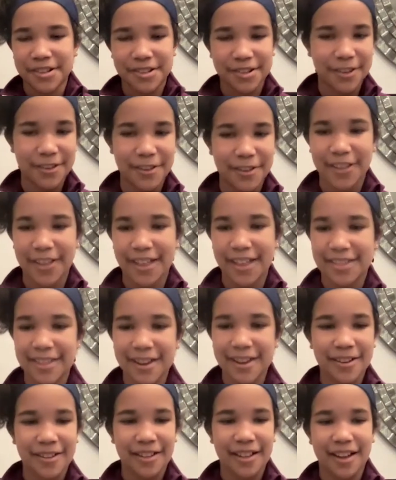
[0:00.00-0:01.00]
So there
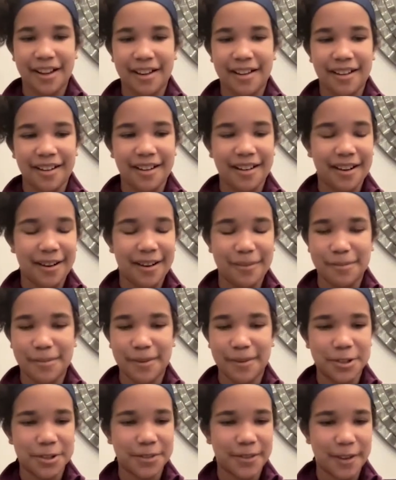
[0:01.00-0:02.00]
are like a
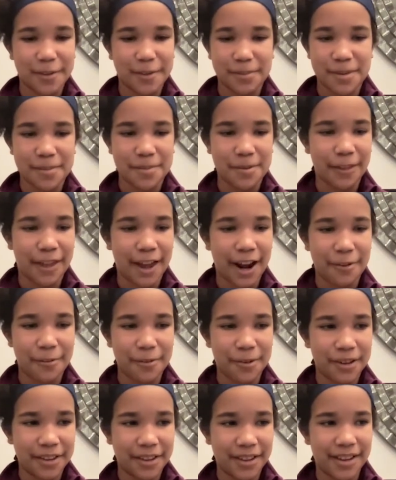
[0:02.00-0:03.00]
bunch of other people
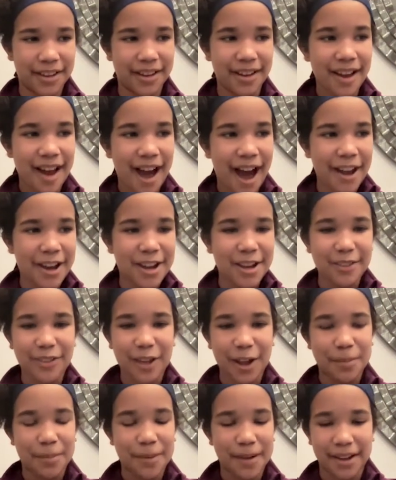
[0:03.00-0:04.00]
that I could
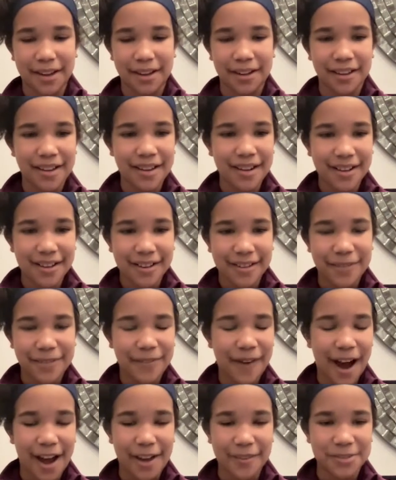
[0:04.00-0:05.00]
like pick
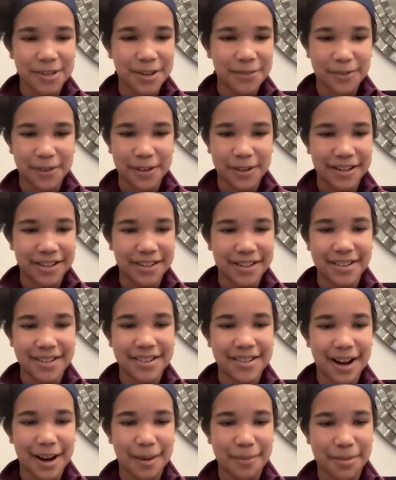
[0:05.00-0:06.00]
5 different
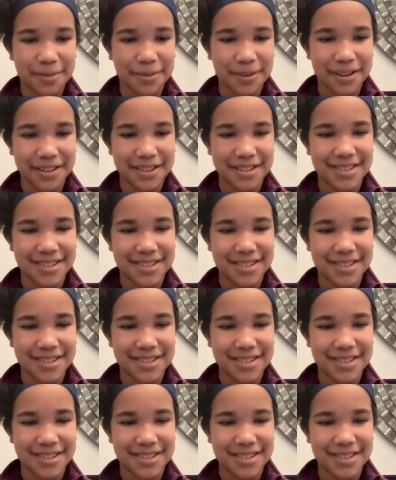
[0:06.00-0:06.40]
top 3s.